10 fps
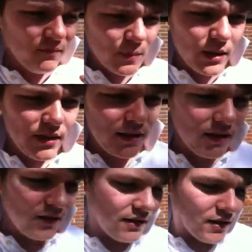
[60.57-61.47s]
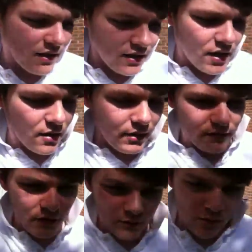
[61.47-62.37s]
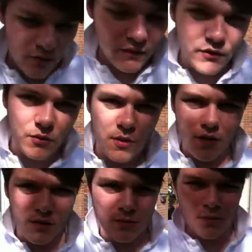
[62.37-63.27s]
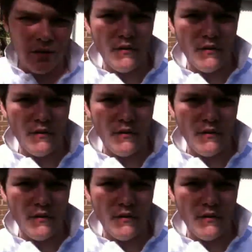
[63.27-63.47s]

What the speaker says: But, I mean, if you've been driving for a while, you probably